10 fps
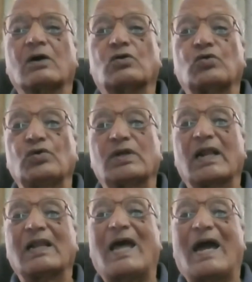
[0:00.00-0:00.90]

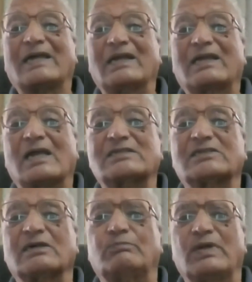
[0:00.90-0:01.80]
rural
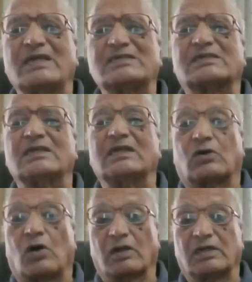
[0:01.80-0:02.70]
agriculture-based
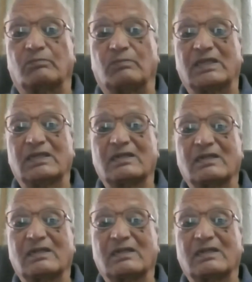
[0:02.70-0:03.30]
economy